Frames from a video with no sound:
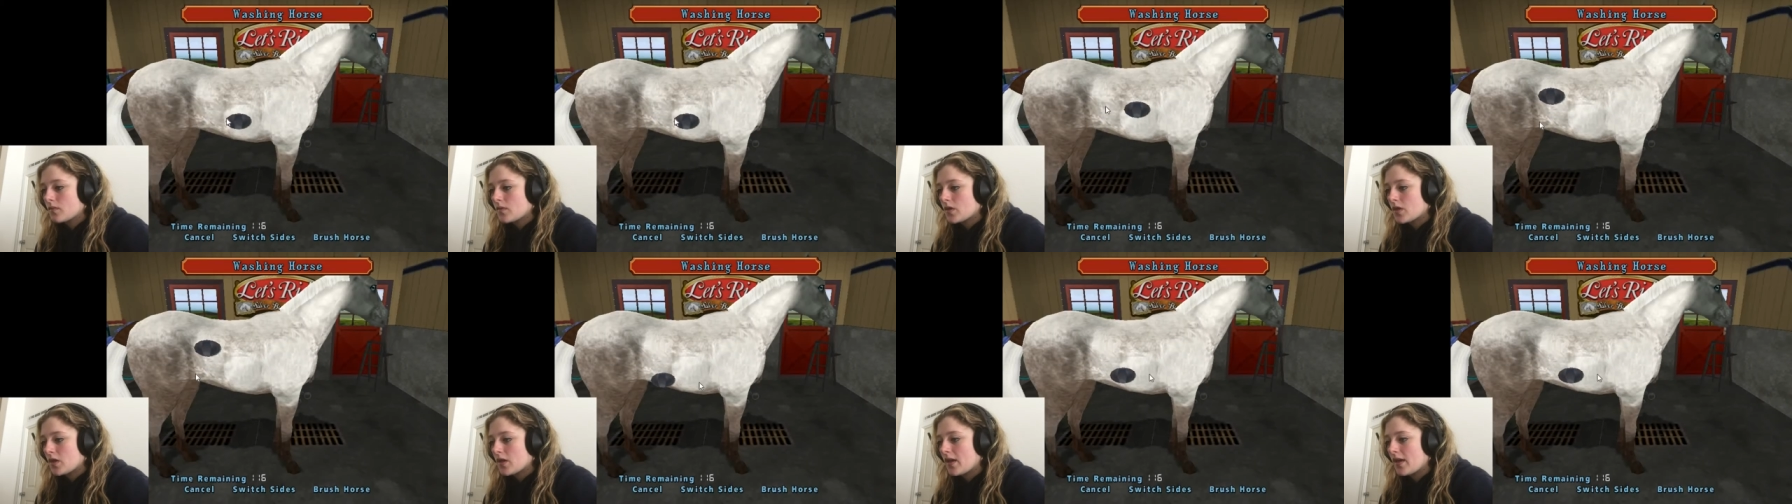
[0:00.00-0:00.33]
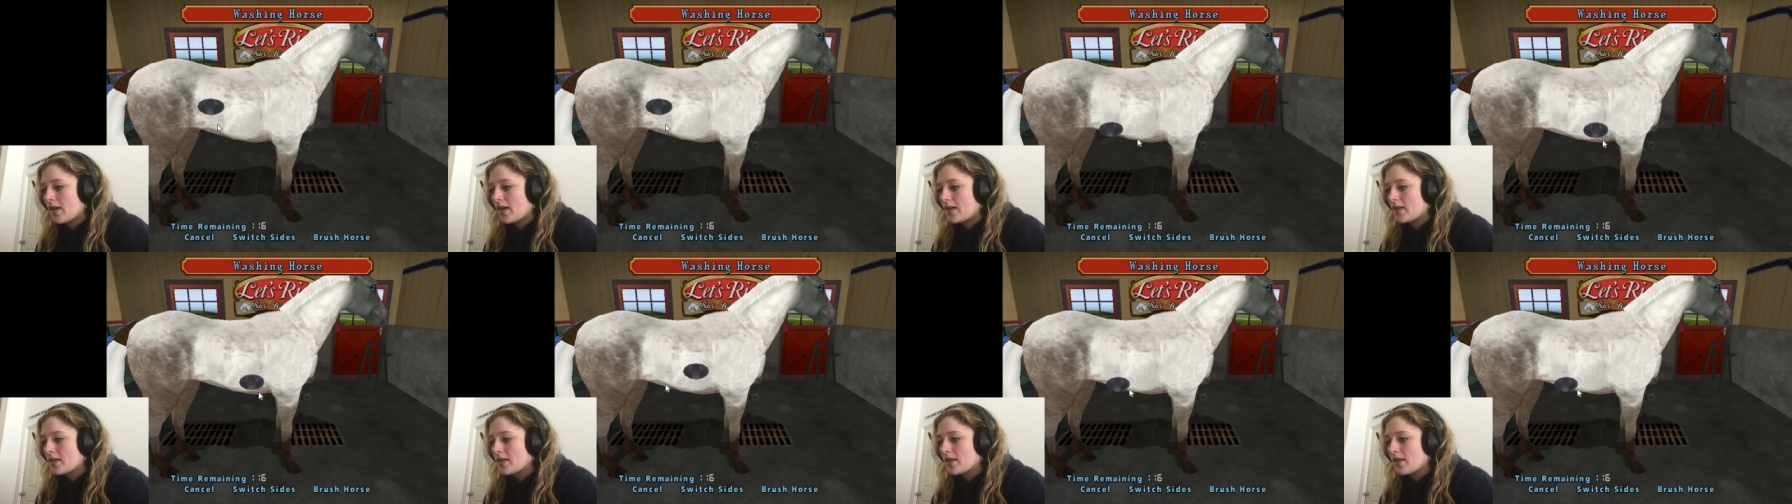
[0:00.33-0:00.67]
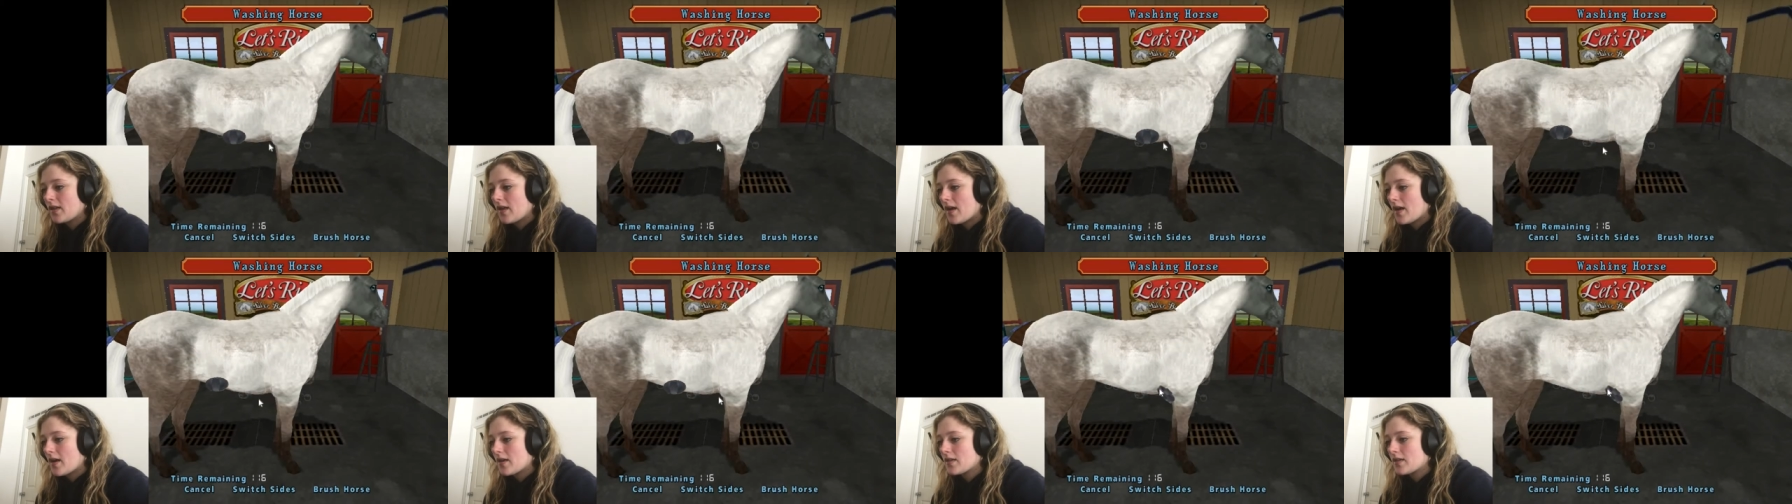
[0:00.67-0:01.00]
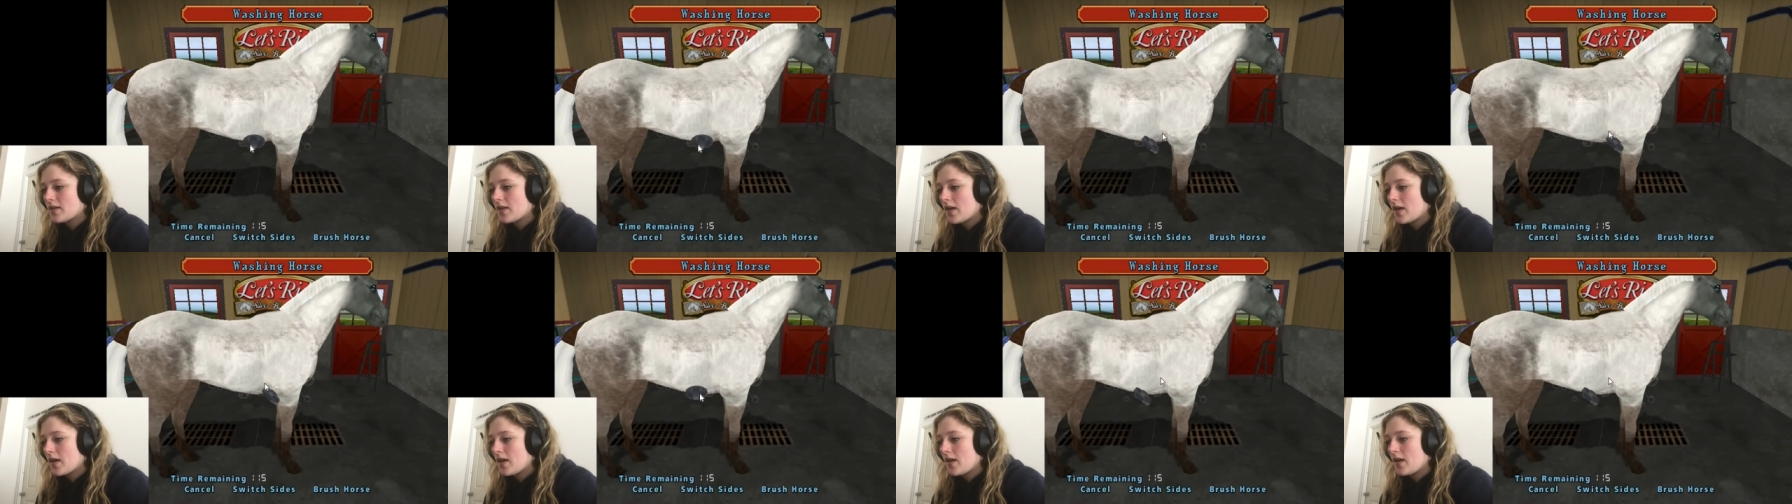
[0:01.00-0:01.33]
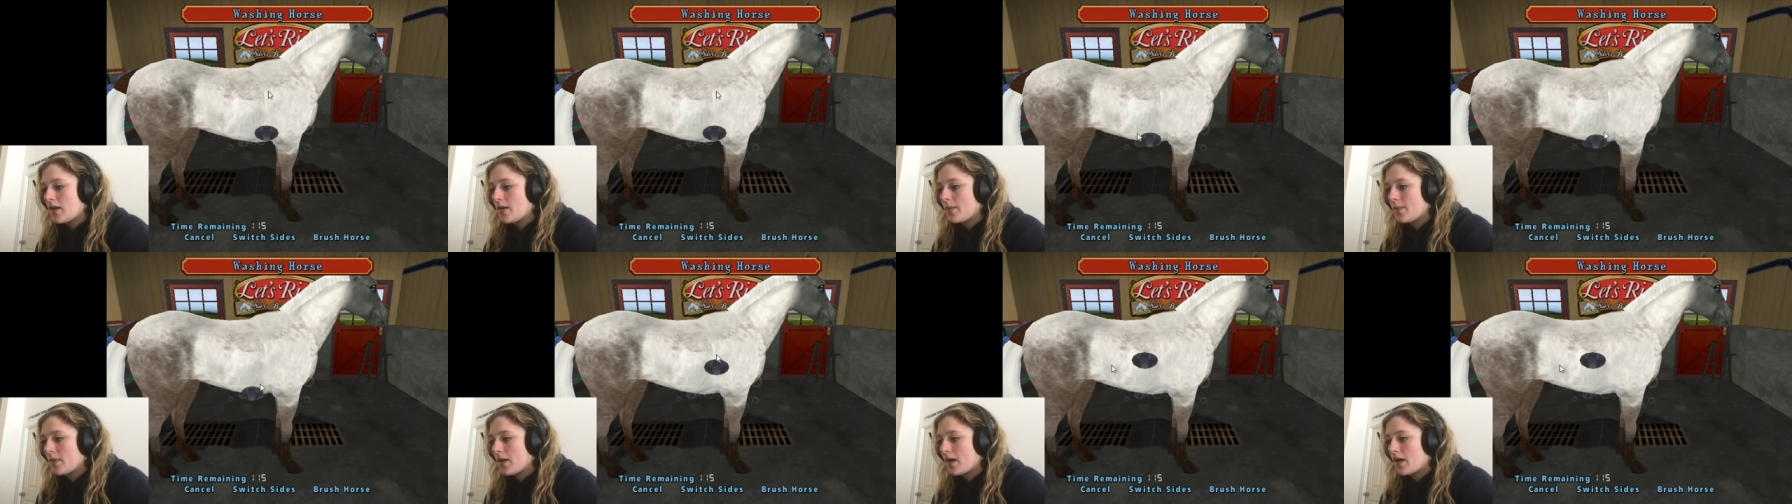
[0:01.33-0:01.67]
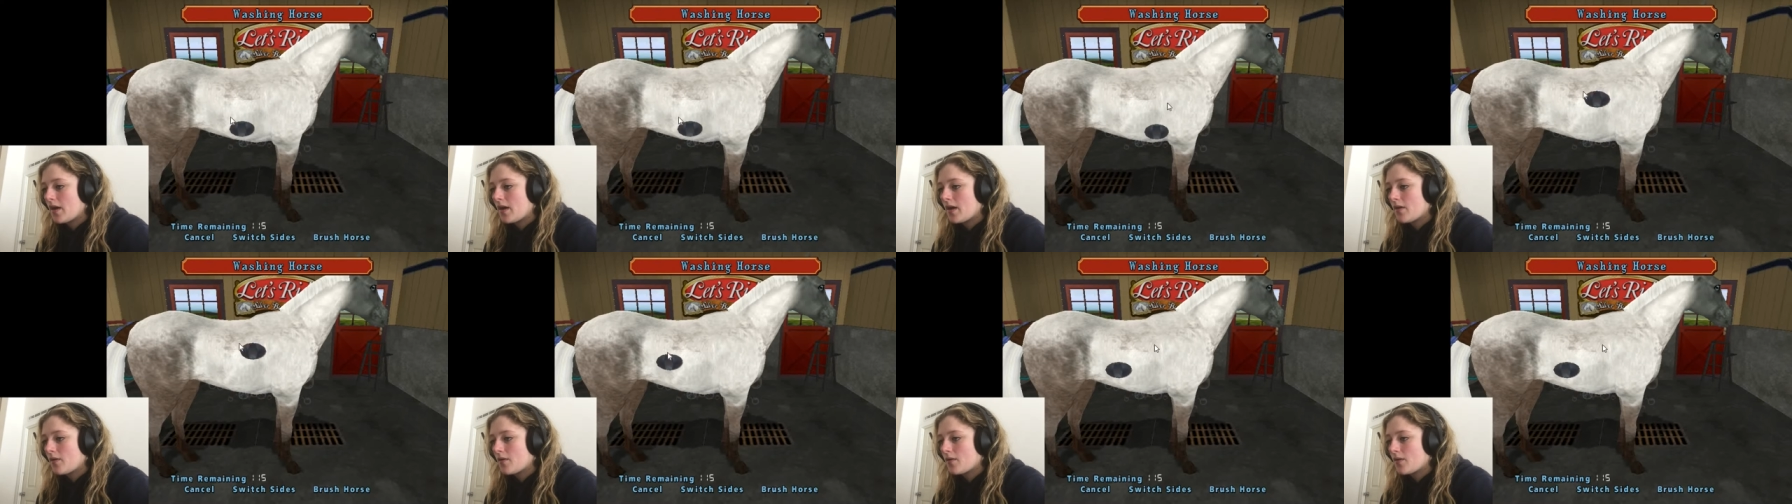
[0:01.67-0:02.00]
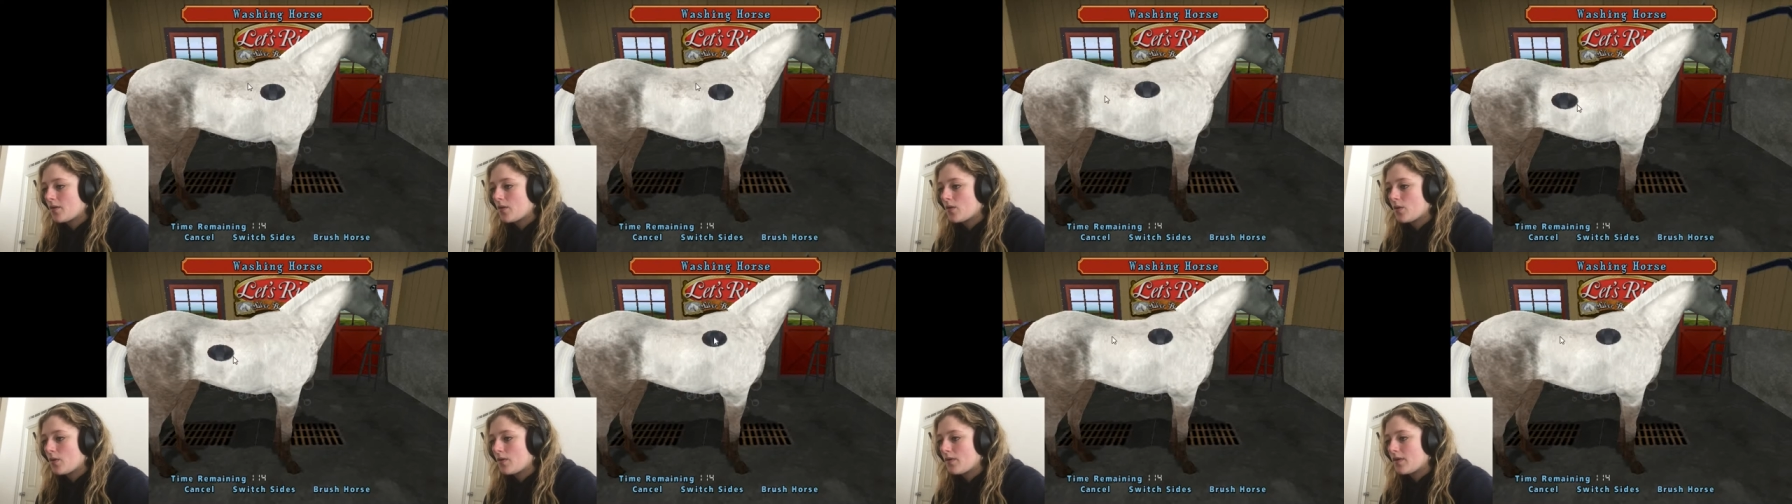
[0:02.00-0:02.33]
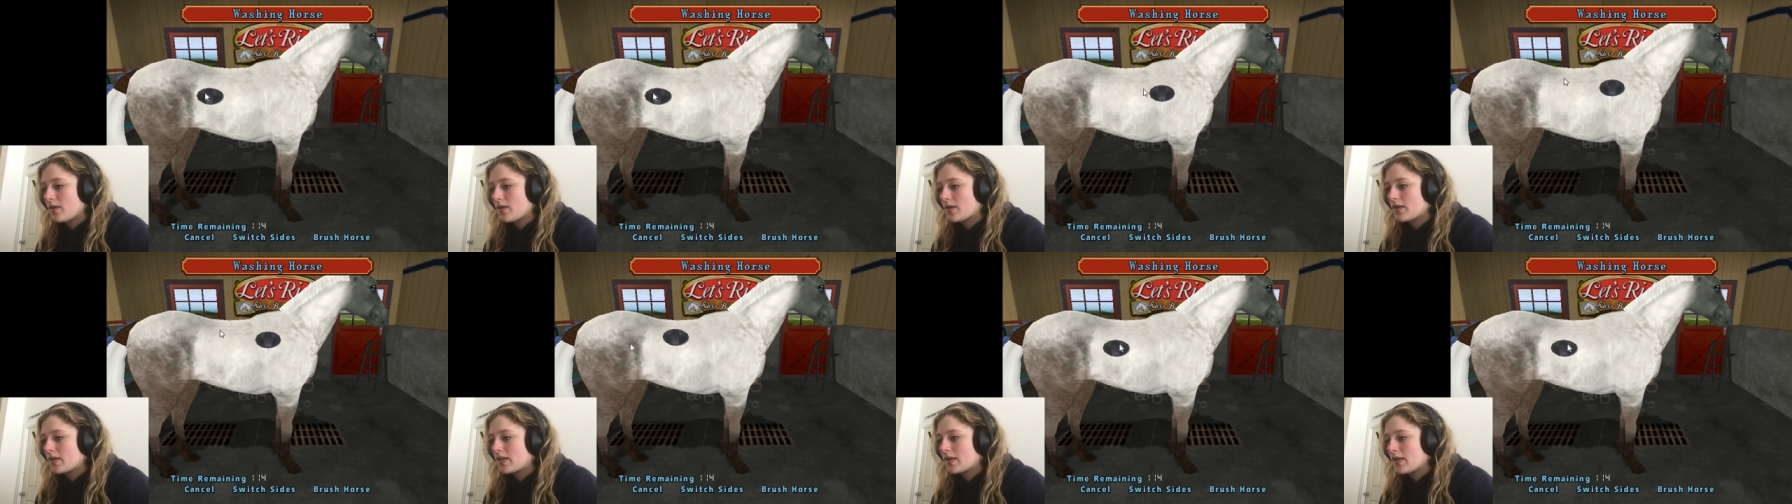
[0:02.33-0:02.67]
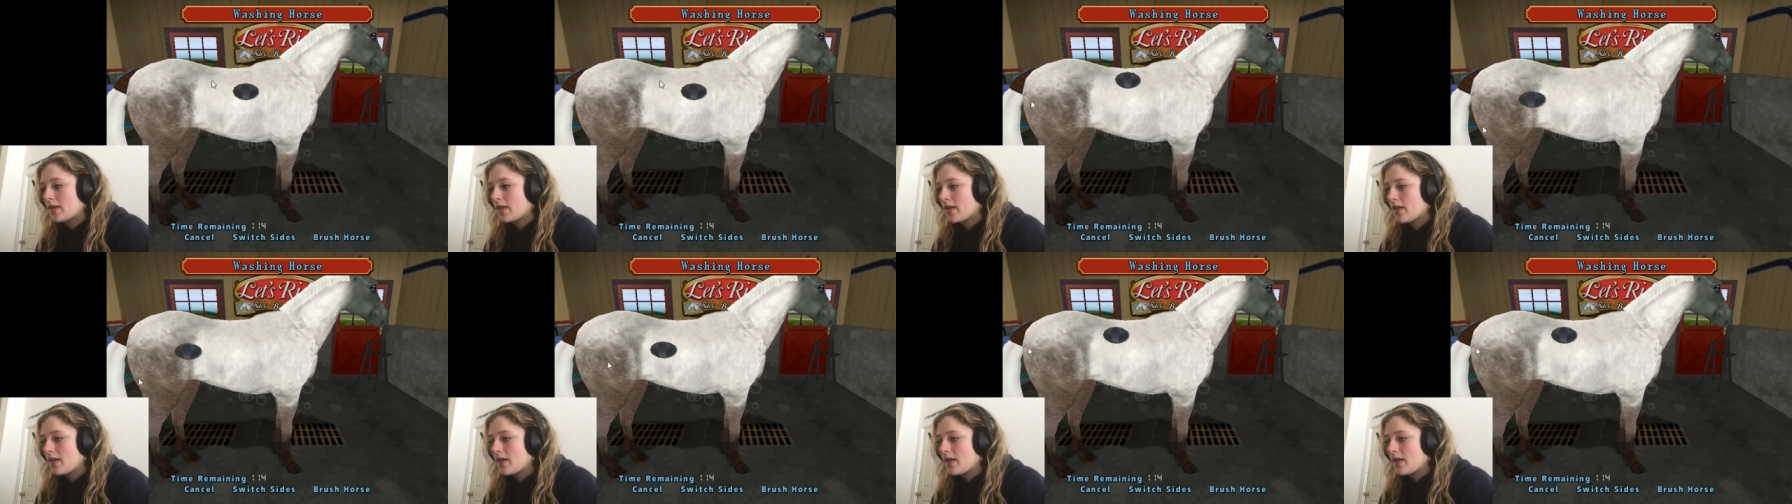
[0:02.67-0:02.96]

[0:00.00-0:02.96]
So like I said last time, I don't know if this